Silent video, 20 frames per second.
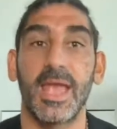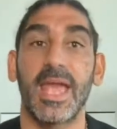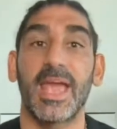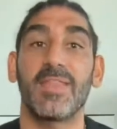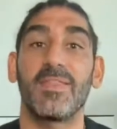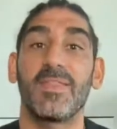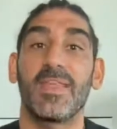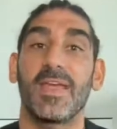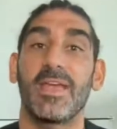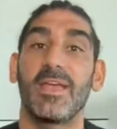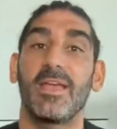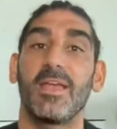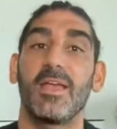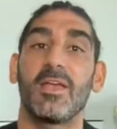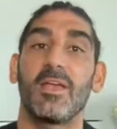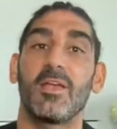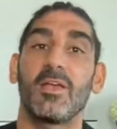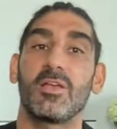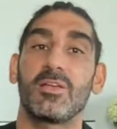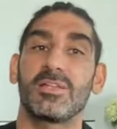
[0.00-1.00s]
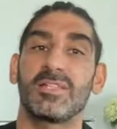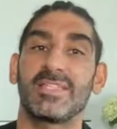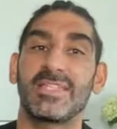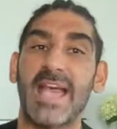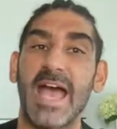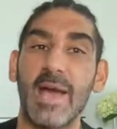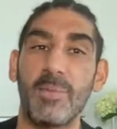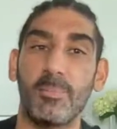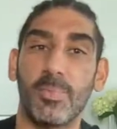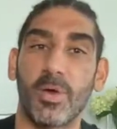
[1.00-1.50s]
and they
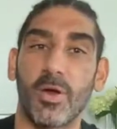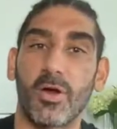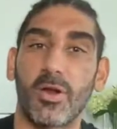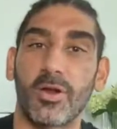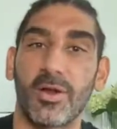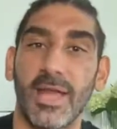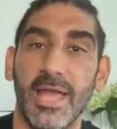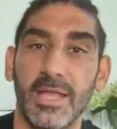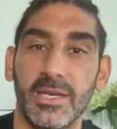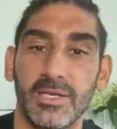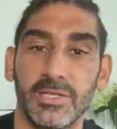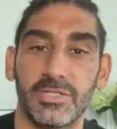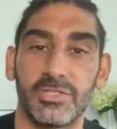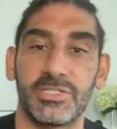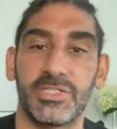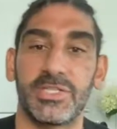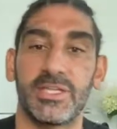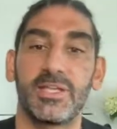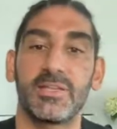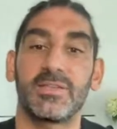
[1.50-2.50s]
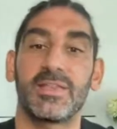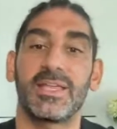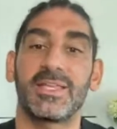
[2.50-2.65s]
zap our energy.